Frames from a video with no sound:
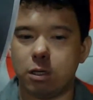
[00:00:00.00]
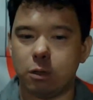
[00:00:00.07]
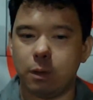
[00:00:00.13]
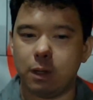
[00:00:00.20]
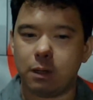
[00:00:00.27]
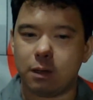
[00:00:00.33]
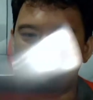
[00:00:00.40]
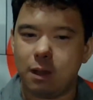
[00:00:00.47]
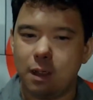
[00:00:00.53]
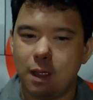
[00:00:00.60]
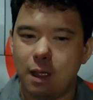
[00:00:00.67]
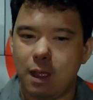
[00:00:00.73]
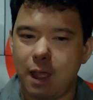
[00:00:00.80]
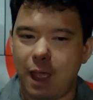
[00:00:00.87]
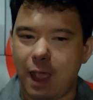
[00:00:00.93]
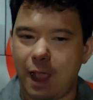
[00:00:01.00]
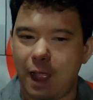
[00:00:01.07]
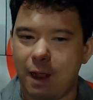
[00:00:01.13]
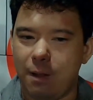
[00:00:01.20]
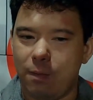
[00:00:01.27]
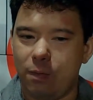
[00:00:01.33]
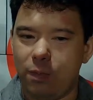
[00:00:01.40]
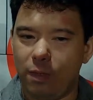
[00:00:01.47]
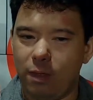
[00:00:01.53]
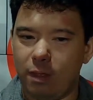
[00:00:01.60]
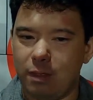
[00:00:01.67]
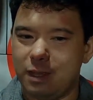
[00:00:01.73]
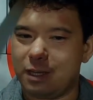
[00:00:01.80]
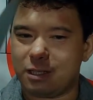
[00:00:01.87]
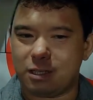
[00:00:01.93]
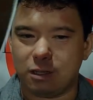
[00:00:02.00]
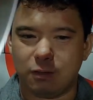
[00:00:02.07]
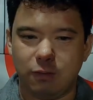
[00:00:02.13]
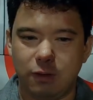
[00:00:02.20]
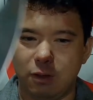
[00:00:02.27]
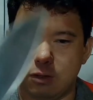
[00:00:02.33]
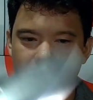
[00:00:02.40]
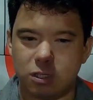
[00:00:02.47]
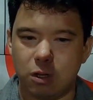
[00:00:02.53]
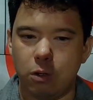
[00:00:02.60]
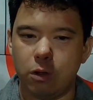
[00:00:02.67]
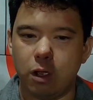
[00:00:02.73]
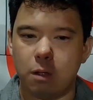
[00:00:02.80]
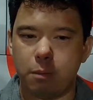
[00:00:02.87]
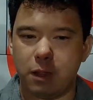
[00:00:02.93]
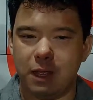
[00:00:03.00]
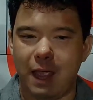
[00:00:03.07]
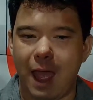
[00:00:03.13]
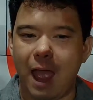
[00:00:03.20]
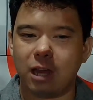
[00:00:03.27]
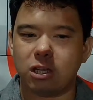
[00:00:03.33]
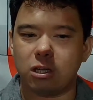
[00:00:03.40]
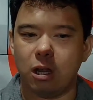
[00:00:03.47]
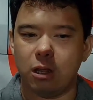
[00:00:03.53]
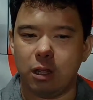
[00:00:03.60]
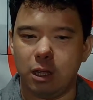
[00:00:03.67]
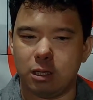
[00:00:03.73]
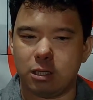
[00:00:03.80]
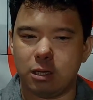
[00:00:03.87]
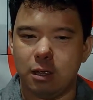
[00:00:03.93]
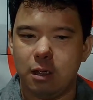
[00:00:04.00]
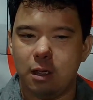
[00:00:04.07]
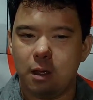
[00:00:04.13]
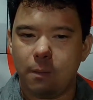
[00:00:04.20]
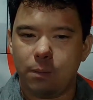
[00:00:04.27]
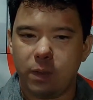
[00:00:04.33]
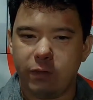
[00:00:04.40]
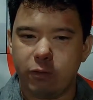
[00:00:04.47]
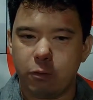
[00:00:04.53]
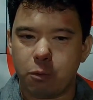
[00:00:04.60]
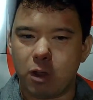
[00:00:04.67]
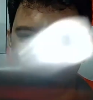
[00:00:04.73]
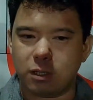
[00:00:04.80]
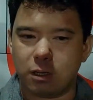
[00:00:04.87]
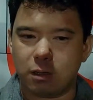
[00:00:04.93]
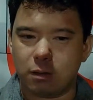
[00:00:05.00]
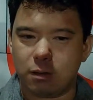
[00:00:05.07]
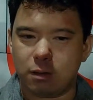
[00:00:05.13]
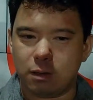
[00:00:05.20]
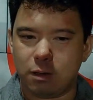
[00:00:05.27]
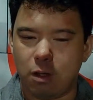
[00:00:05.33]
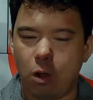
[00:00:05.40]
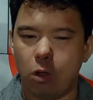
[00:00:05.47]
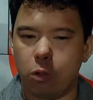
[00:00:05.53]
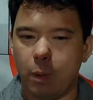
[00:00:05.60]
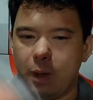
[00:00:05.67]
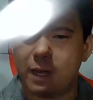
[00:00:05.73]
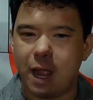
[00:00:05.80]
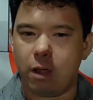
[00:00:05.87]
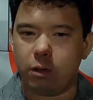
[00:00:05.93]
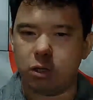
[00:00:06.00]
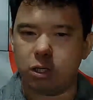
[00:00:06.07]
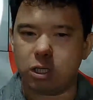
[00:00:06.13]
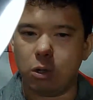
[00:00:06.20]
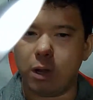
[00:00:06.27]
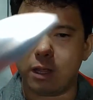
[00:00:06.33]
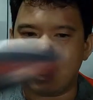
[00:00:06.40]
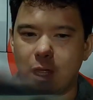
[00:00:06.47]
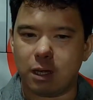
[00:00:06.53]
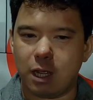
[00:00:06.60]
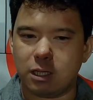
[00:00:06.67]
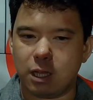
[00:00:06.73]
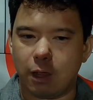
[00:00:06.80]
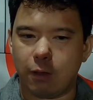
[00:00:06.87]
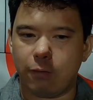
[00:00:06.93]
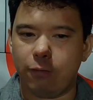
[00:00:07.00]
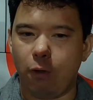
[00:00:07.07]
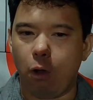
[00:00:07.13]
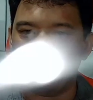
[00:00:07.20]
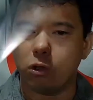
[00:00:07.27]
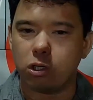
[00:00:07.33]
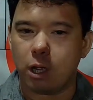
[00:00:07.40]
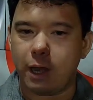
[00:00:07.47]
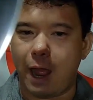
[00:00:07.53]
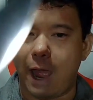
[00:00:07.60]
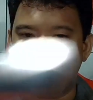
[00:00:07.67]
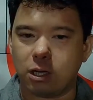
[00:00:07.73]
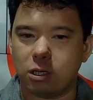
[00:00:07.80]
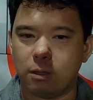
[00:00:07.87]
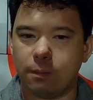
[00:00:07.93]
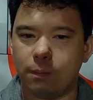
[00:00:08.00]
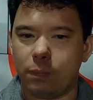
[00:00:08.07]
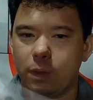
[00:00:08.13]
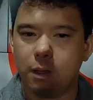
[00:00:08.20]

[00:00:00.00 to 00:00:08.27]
to it. And this just feels so good. But the action on these, if you press it all the way down, you still get that nice, like fall shut action.